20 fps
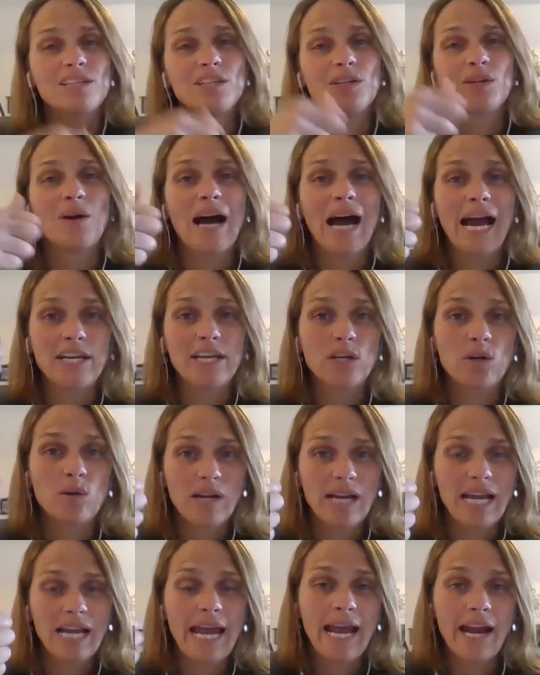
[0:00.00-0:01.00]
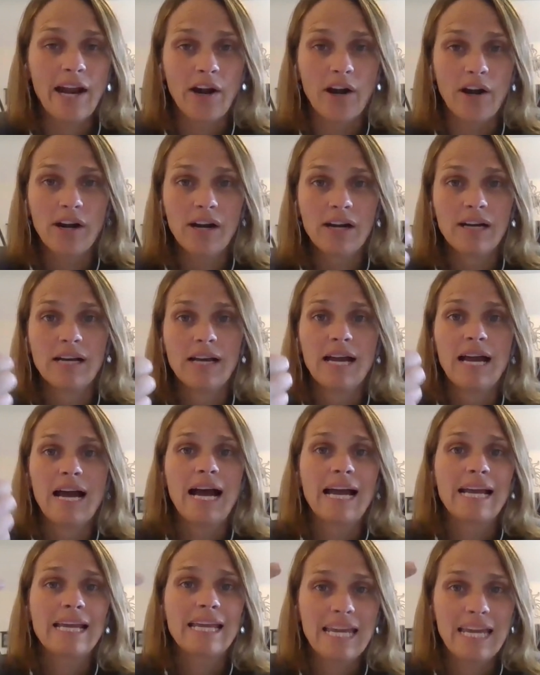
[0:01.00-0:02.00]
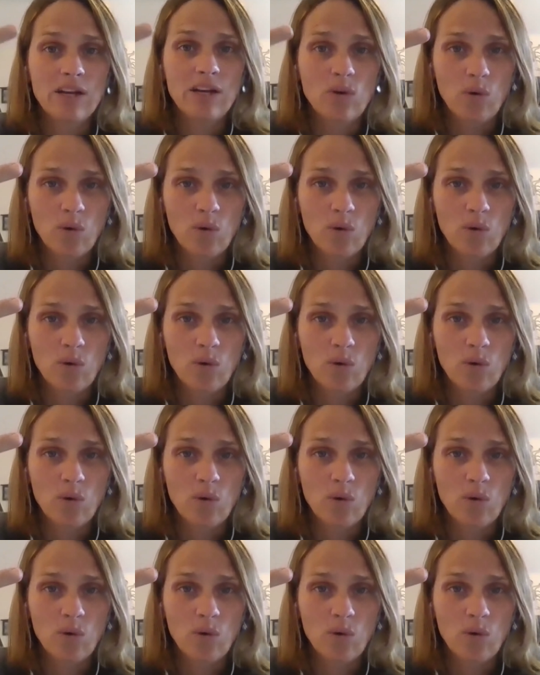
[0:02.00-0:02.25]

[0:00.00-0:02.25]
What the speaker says: to I don't care, I can't